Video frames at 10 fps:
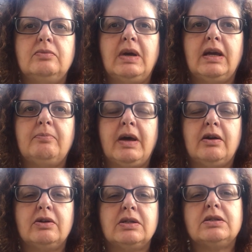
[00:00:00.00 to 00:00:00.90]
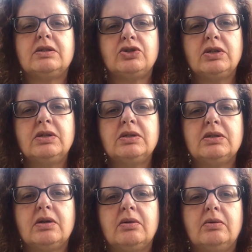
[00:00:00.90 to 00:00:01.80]
make better
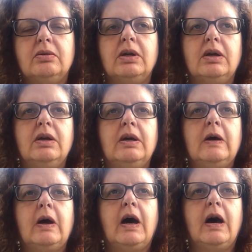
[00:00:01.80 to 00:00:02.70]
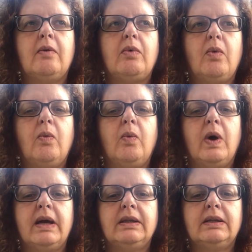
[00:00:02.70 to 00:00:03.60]
decisions, own
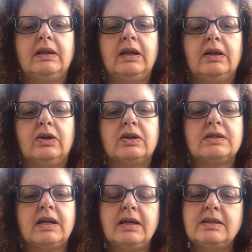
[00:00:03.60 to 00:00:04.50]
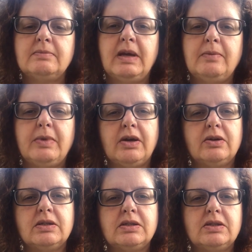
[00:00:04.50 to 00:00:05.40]
what it looks like to make better
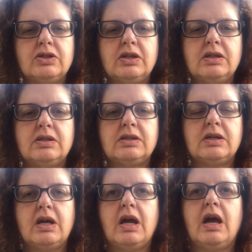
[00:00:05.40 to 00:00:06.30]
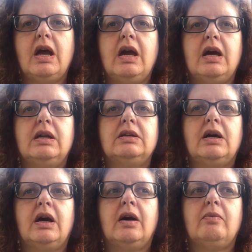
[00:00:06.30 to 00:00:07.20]
decisions, and
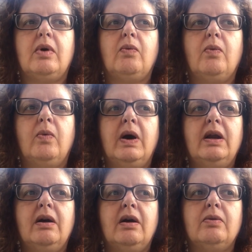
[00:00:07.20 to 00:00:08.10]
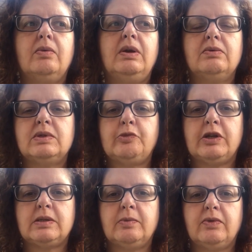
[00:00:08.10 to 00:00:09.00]
what are we
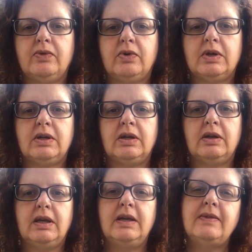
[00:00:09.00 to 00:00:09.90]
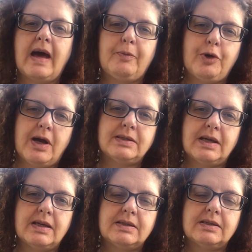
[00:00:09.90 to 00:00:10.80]
responsible for in that
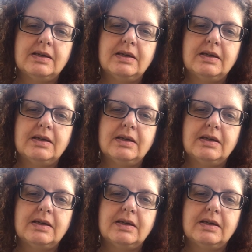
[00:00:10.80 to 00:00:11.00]
process.